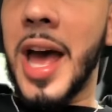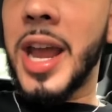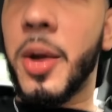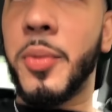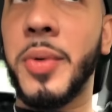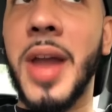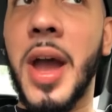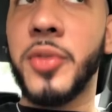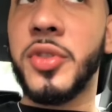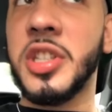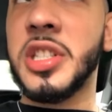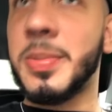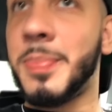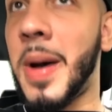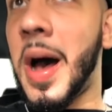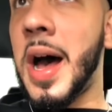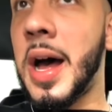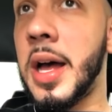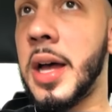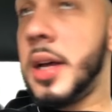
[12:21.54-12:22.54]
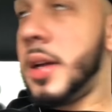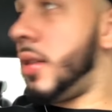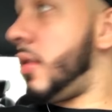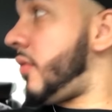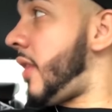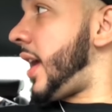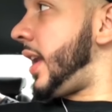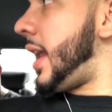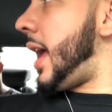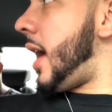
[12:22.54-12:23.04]
Now that we out the spot,
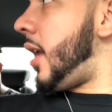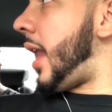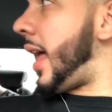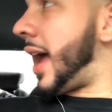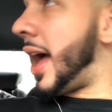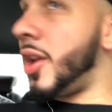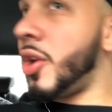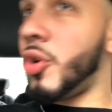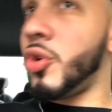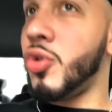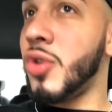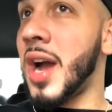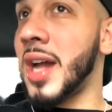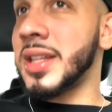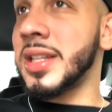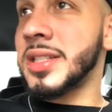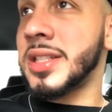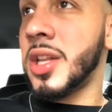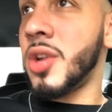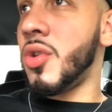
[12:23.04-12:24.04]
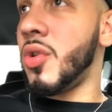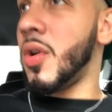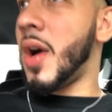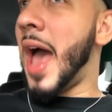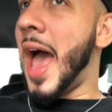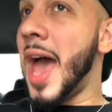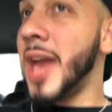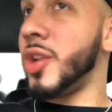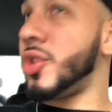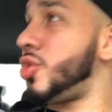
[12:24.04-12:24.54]
right now. Like I know you got this
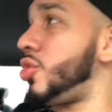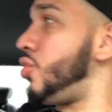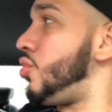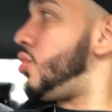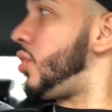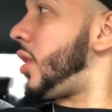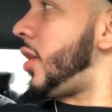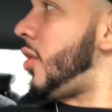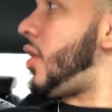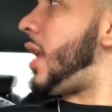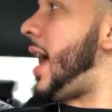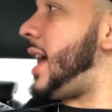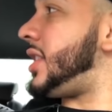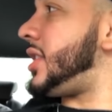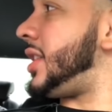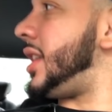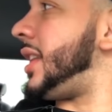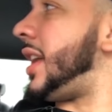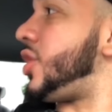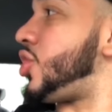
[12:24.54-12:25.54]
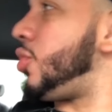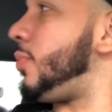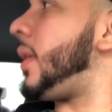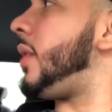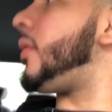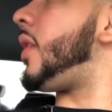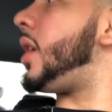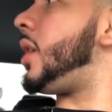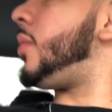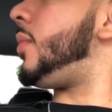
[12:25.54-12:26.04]
little attitude and all that shit that
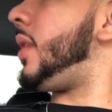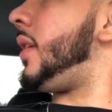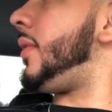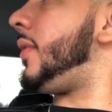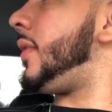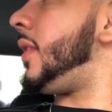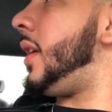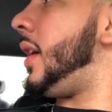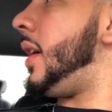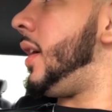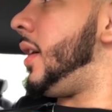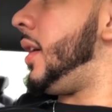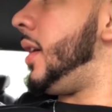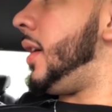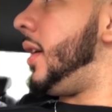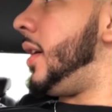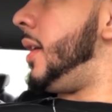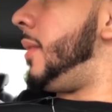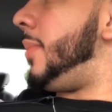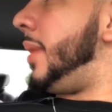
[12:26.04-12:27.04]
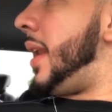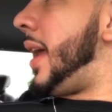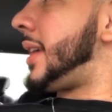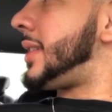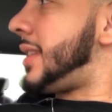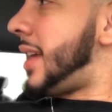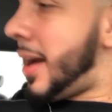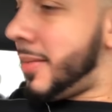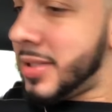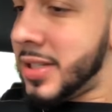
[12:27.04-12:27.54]
you be running with.
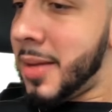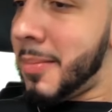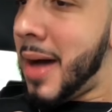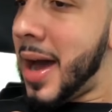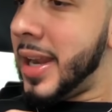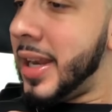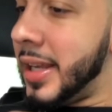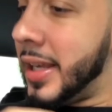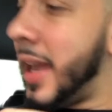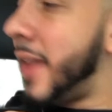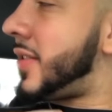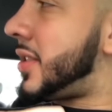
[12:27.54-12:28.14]
But next time somebody